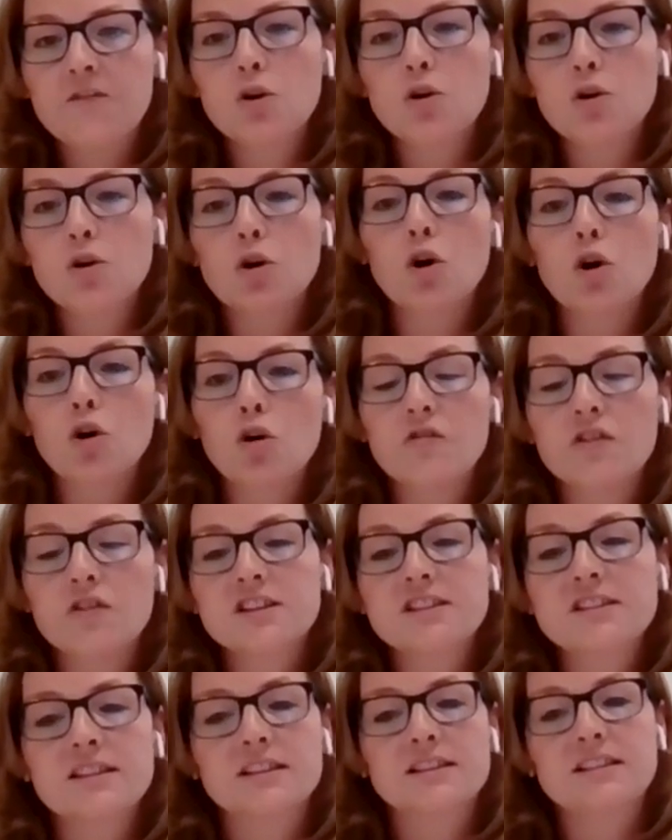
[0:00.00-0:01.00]
if you're
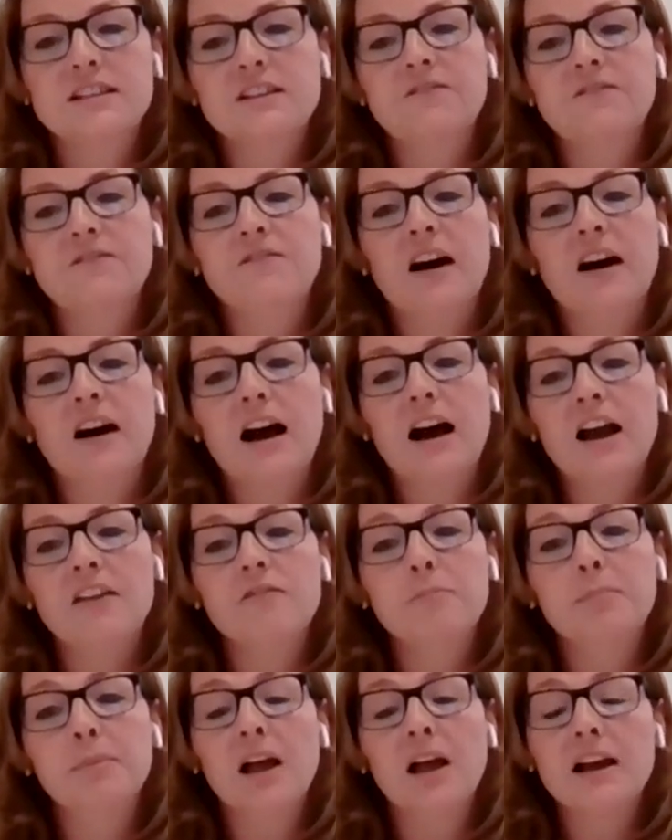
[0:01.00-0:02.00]
over
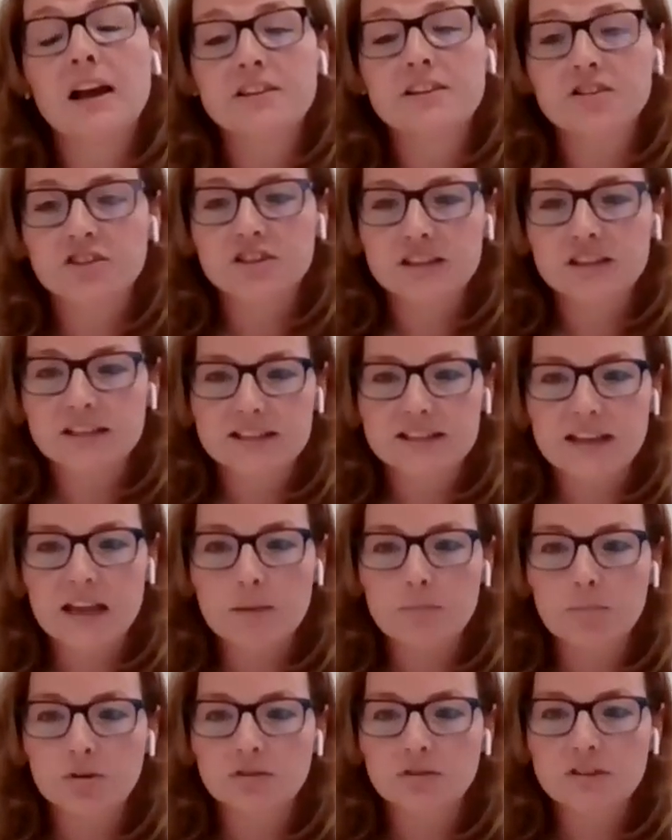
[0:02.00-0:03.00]
65, blind or
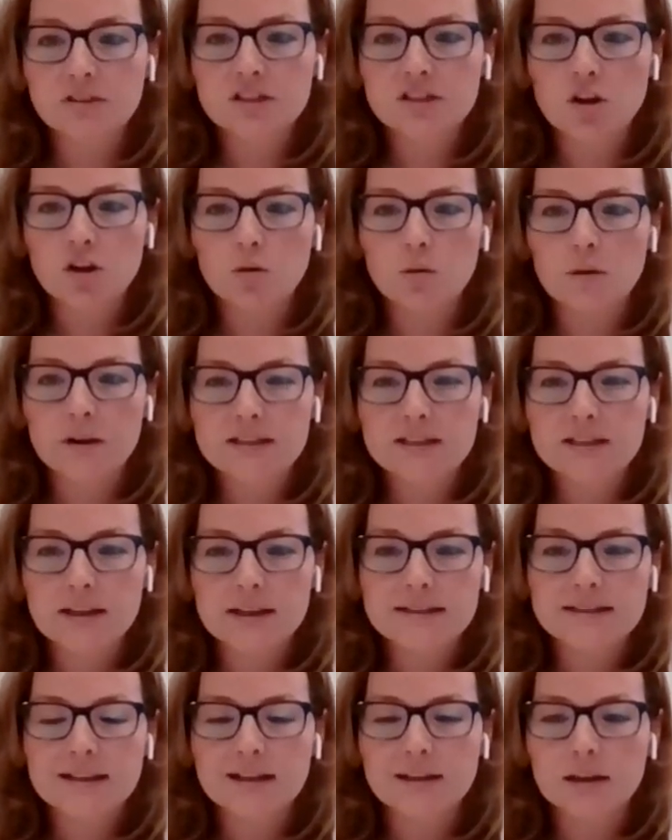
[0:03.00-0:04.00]
disabled.
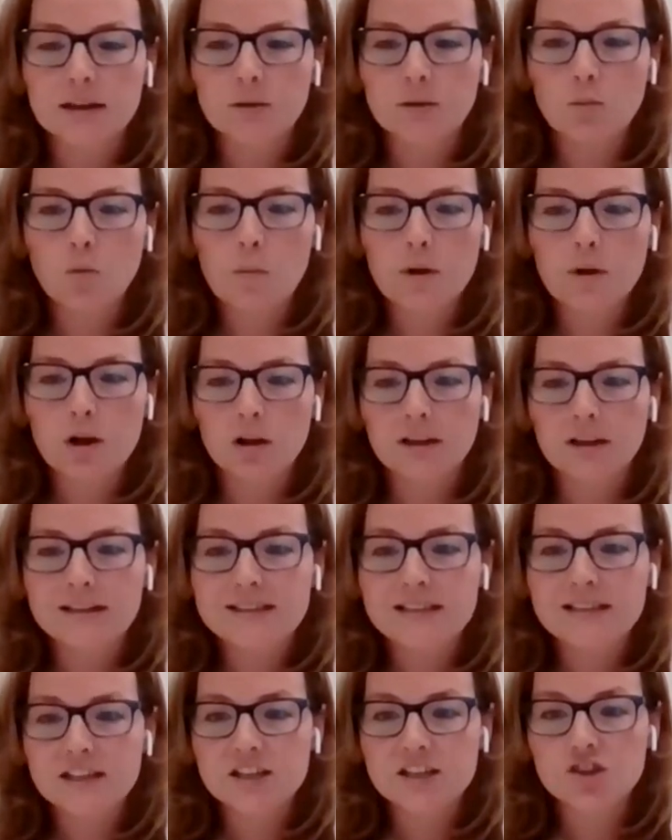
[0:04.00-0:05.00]
So it's a what
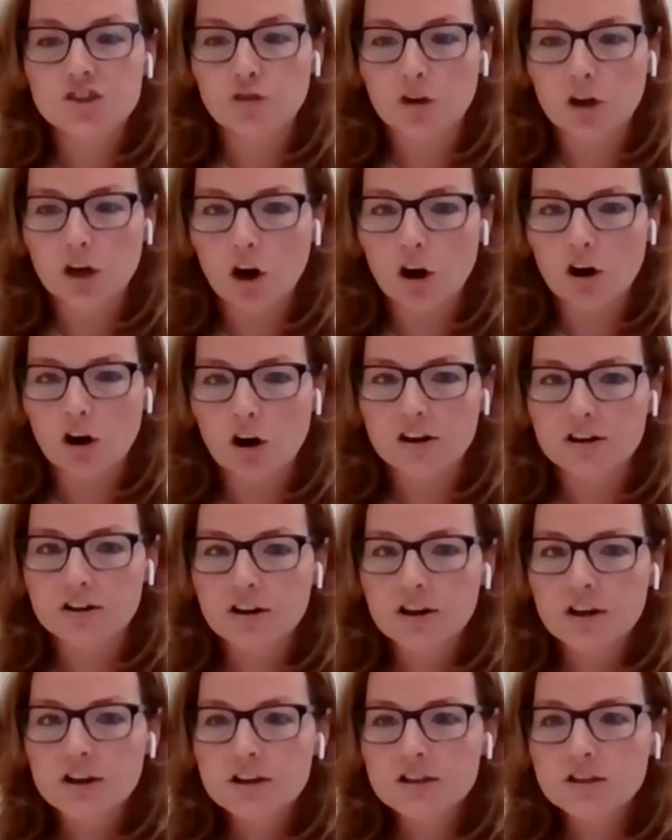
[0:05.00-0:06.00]
we call a
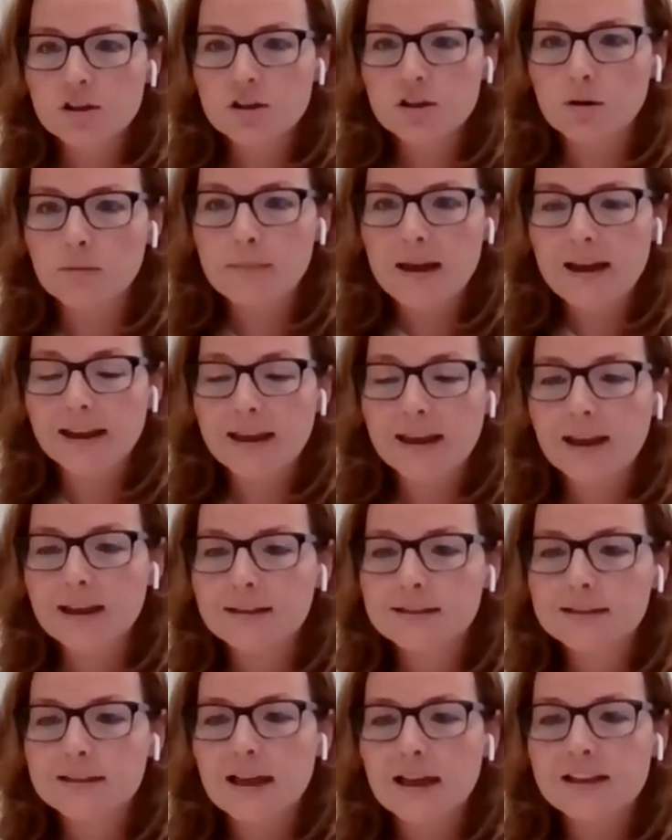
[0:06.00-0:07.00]
disregard. So
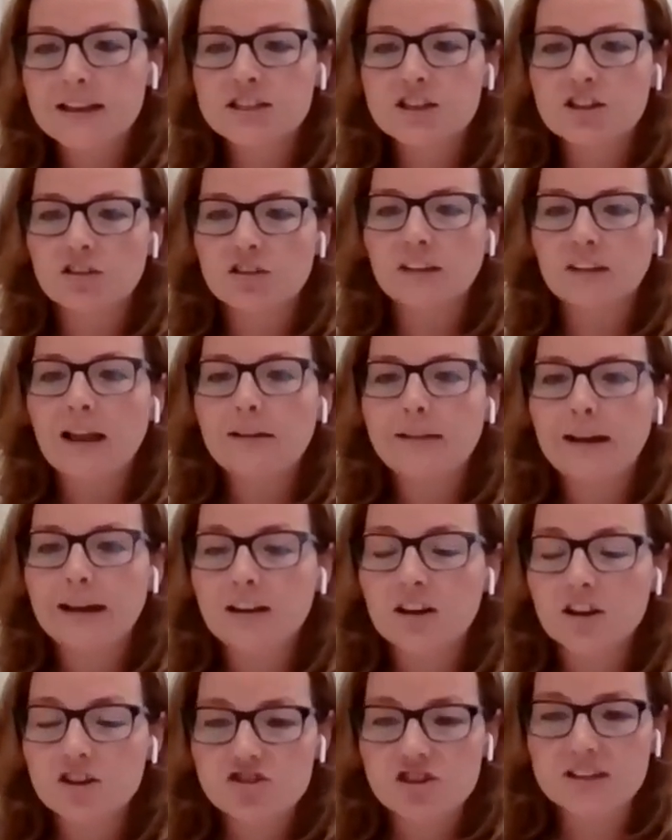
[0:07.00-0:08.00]
Medicaid says you're
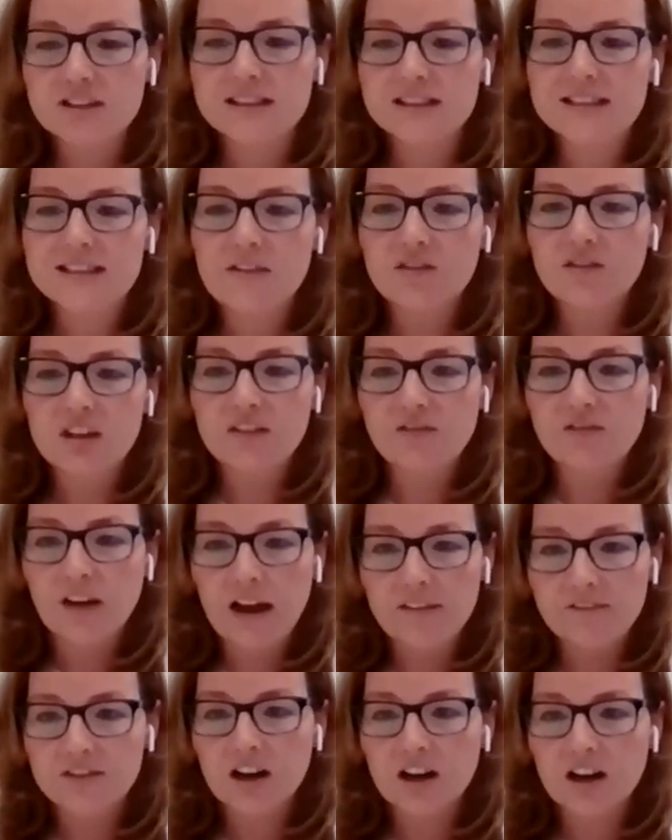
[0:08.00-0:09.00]
allowed
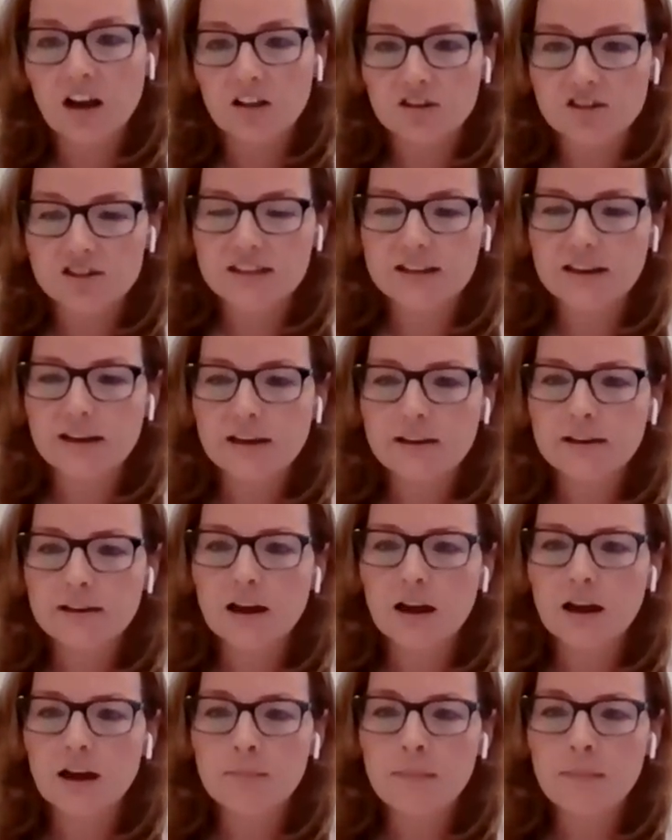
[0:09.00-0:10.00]
$875
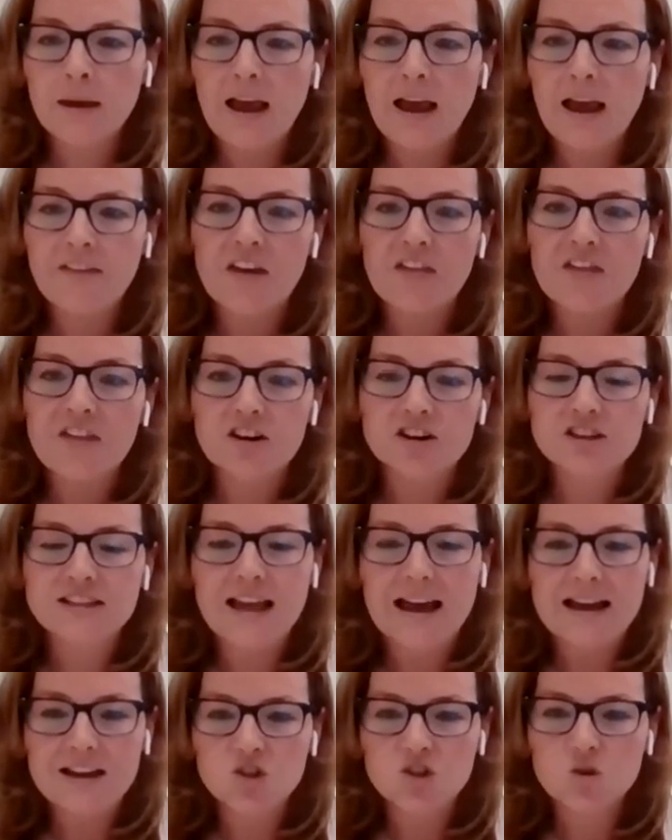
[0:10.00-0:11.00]
in income, and
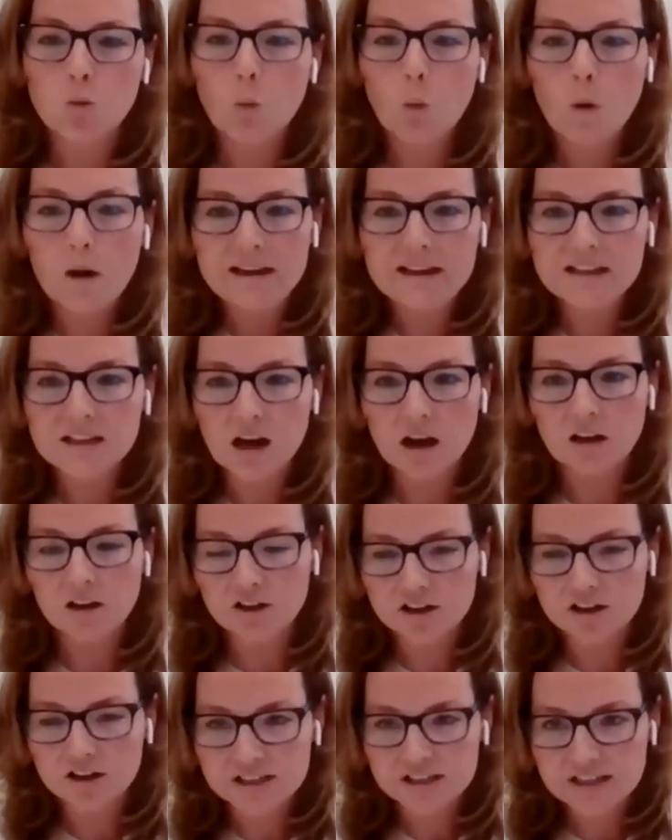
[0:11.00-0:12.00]
then there's that
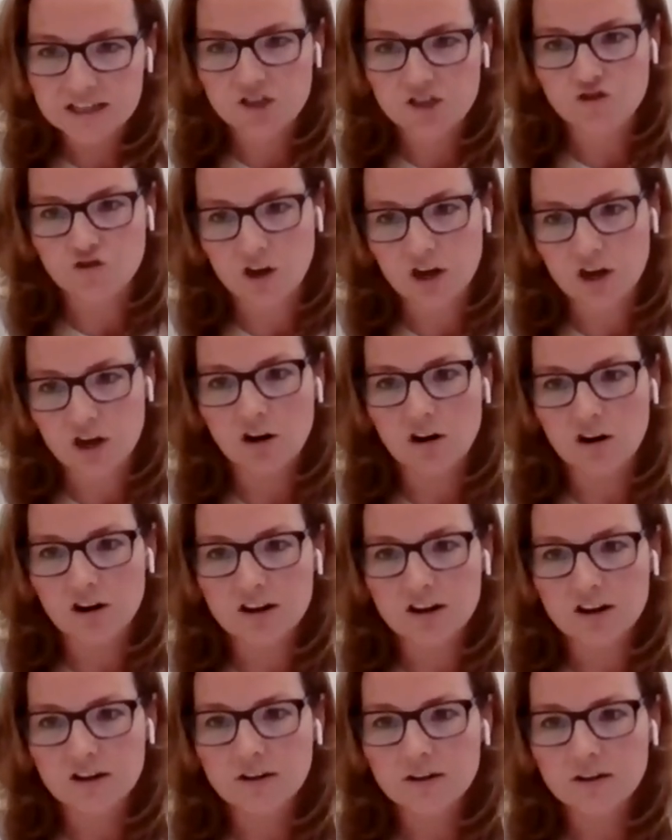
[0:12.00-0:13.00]
$20
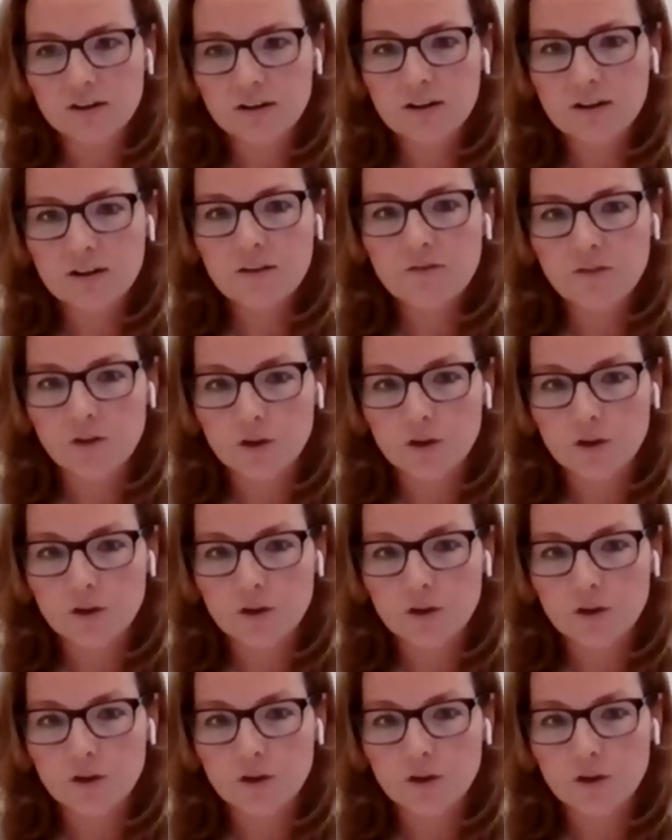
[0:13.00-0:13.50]
disregard